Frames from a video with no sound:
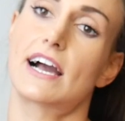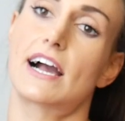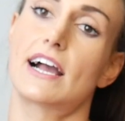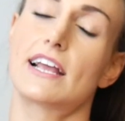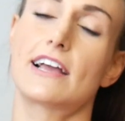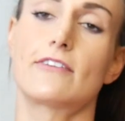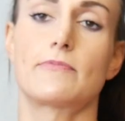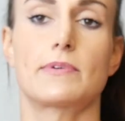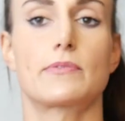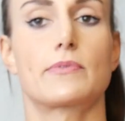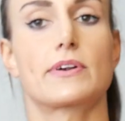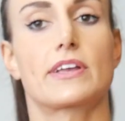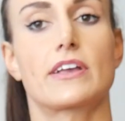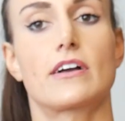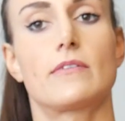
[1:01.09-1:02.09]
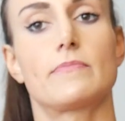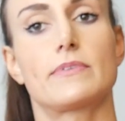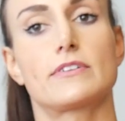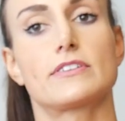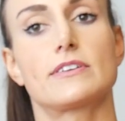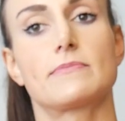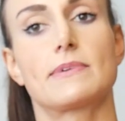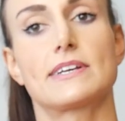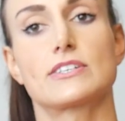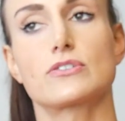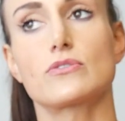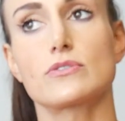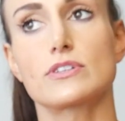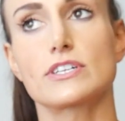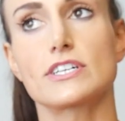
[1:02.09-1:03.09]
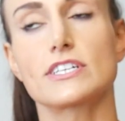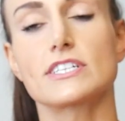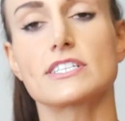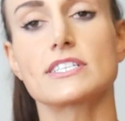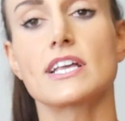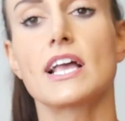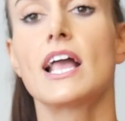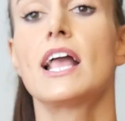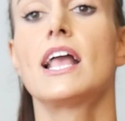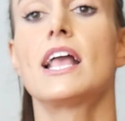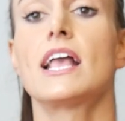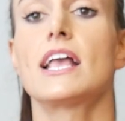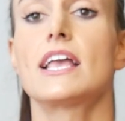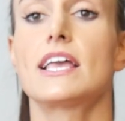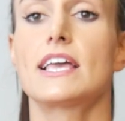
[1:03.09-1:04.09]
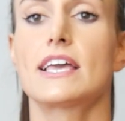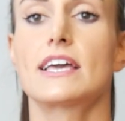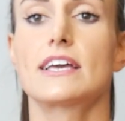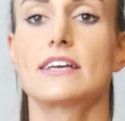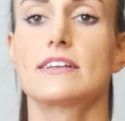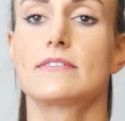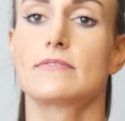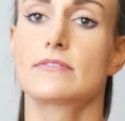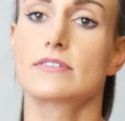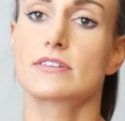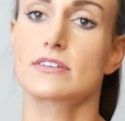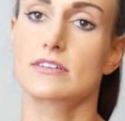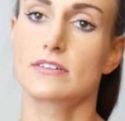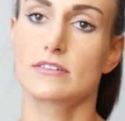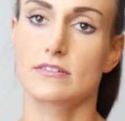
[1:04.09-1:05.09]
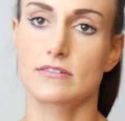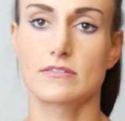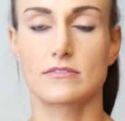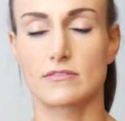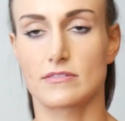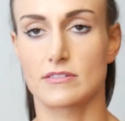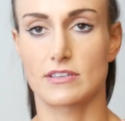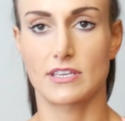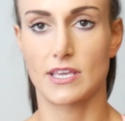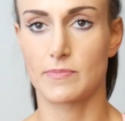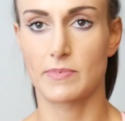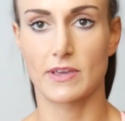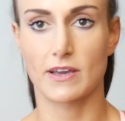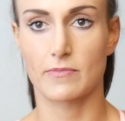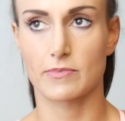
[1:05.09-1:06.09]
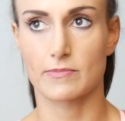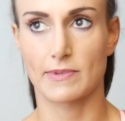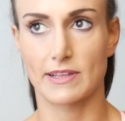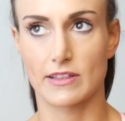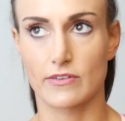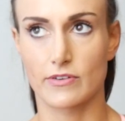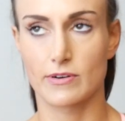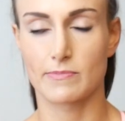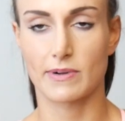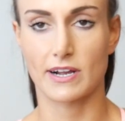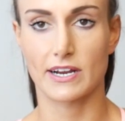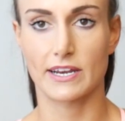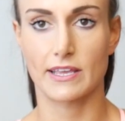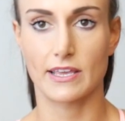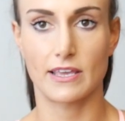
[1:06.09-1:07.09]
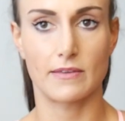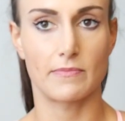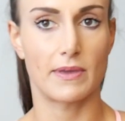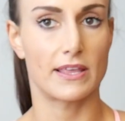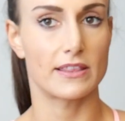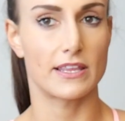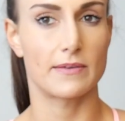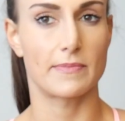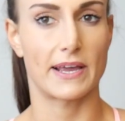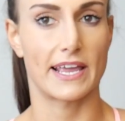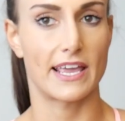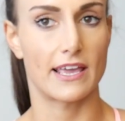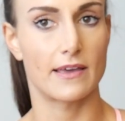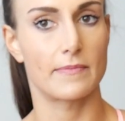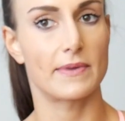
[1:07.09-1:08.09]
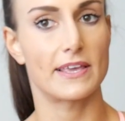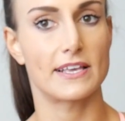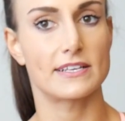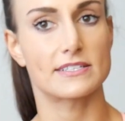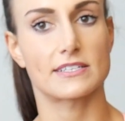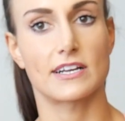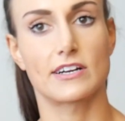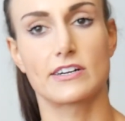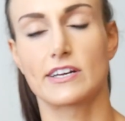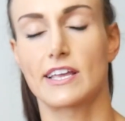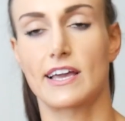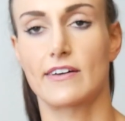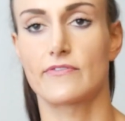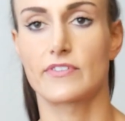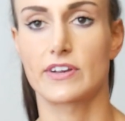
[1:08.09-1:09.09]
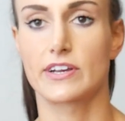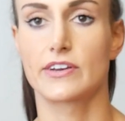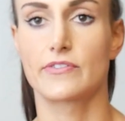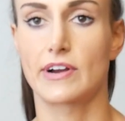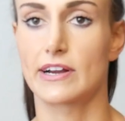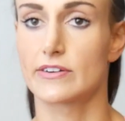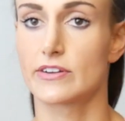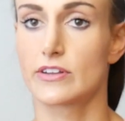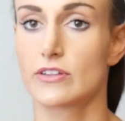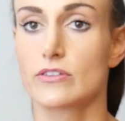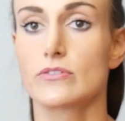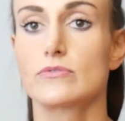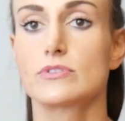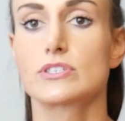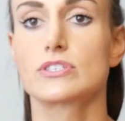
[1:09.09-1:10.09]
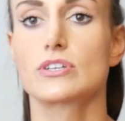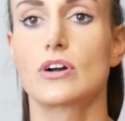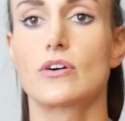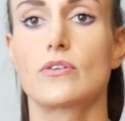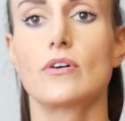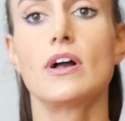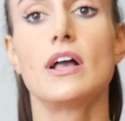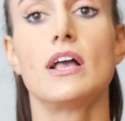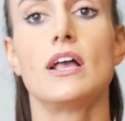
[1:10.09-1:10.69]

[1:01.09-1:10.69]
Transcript: I have been working on building my shoulders and keeping up with my lower body, mainly my hammies. I already have very rounded glutes, so